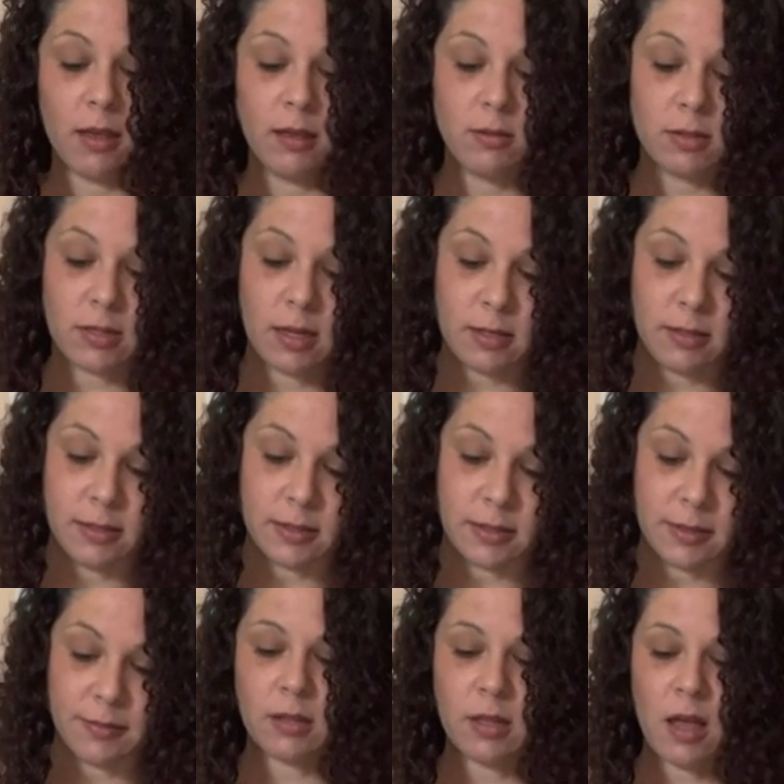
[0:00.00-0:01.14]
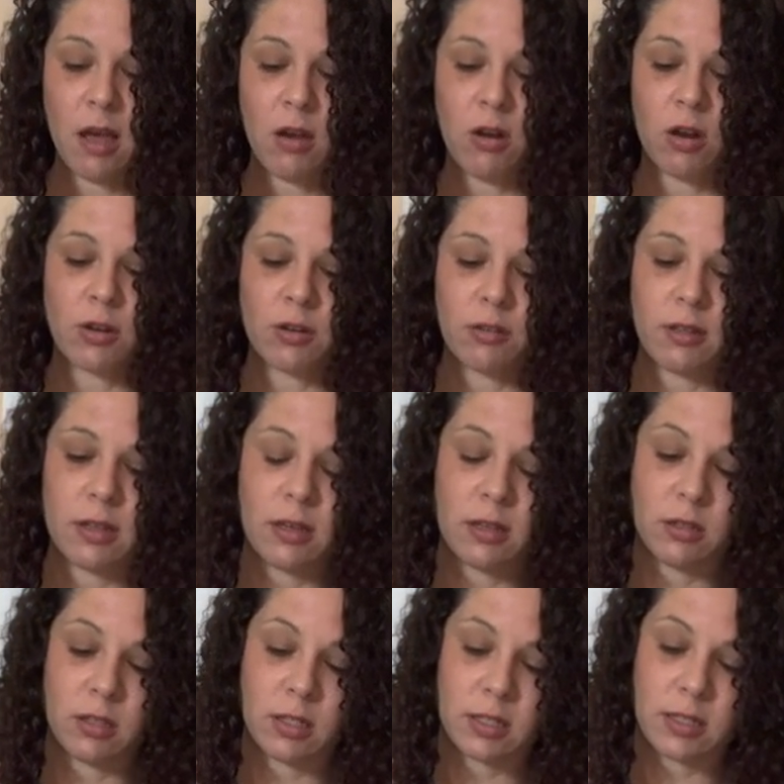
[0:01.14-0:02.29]
It was not easy. A lot harder than
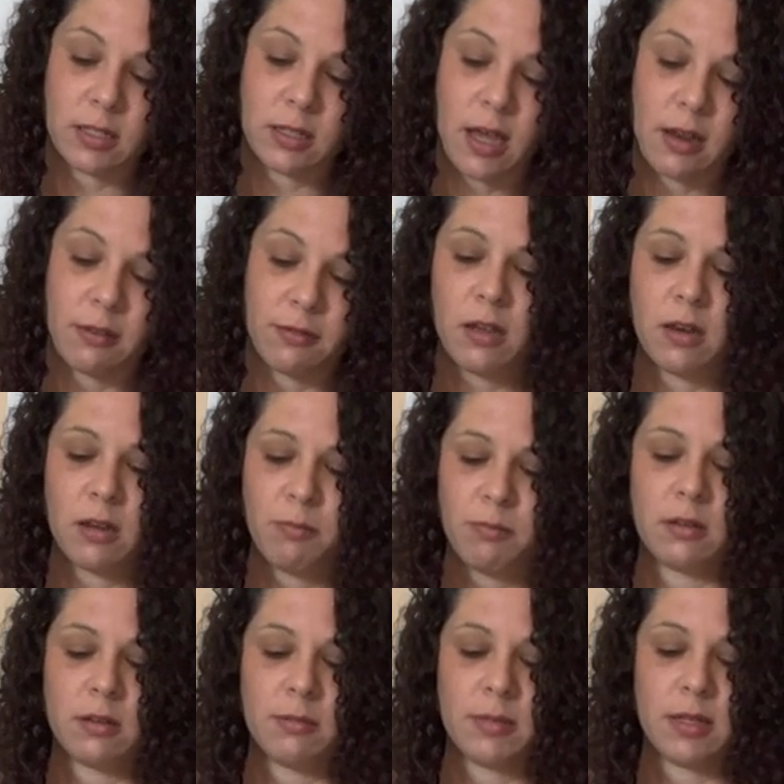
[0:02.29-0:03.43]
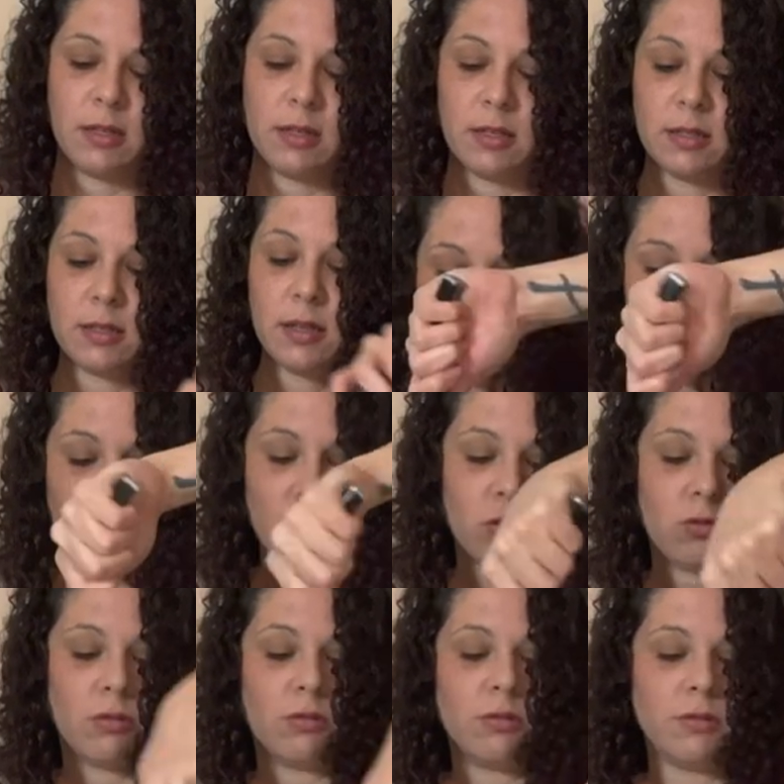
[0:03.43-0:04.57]
it looks. A lot of, you know, my goodness,
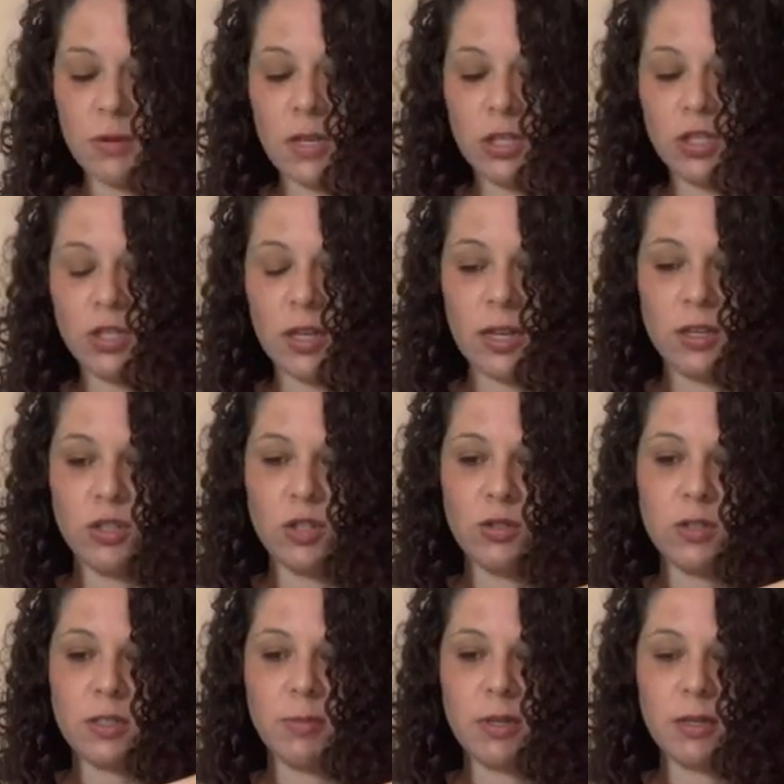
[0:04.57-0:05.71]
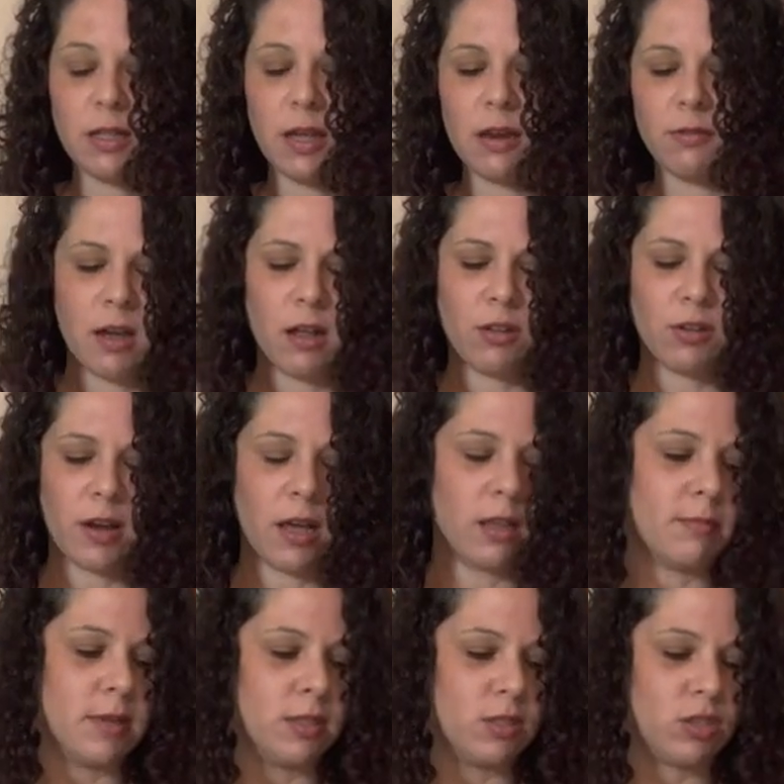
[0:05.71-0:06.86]
technical issues, not issues, but a lot of other
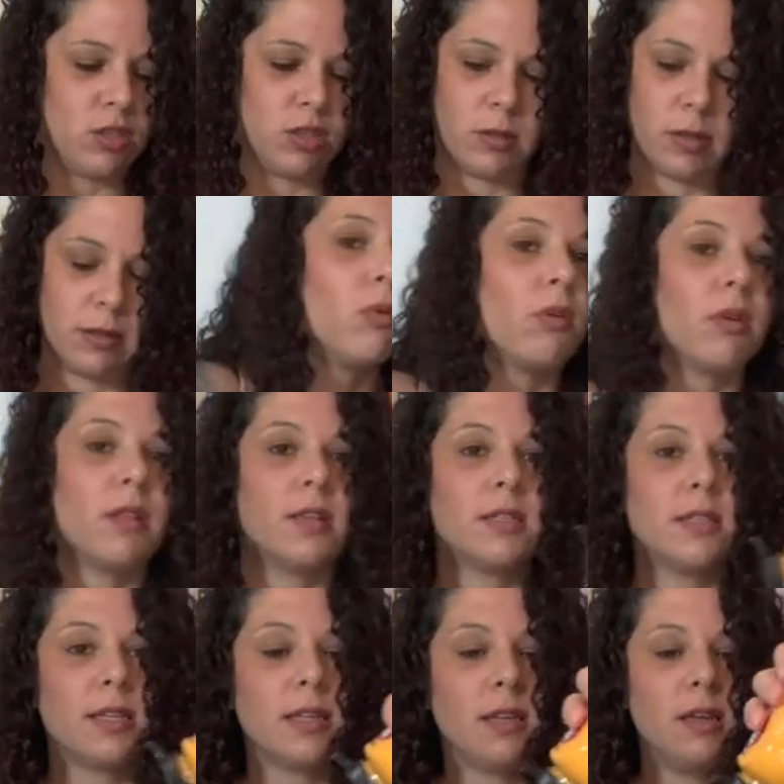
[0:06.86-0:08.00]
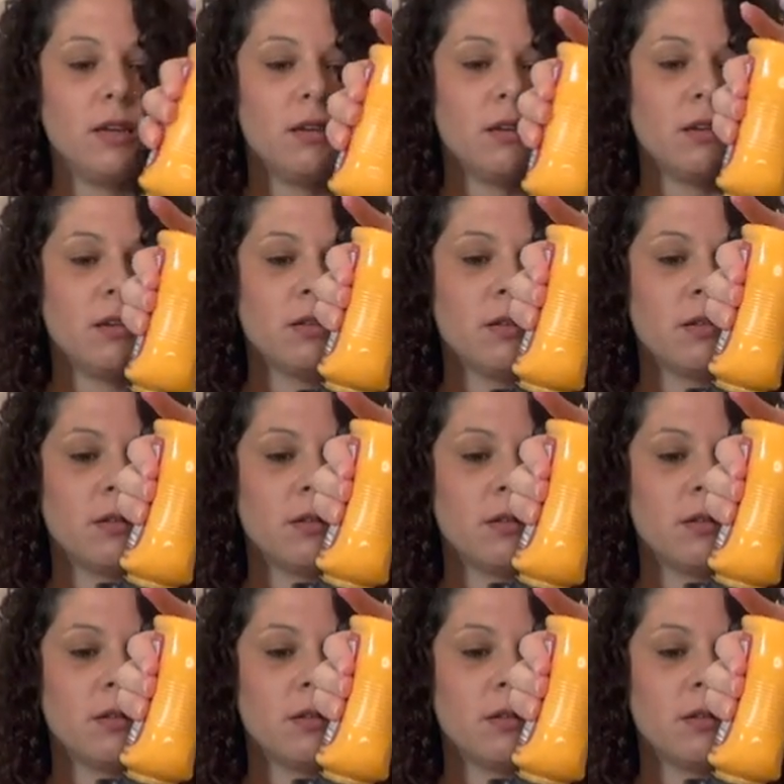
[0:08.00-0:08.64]
elements to it. Pour this in here.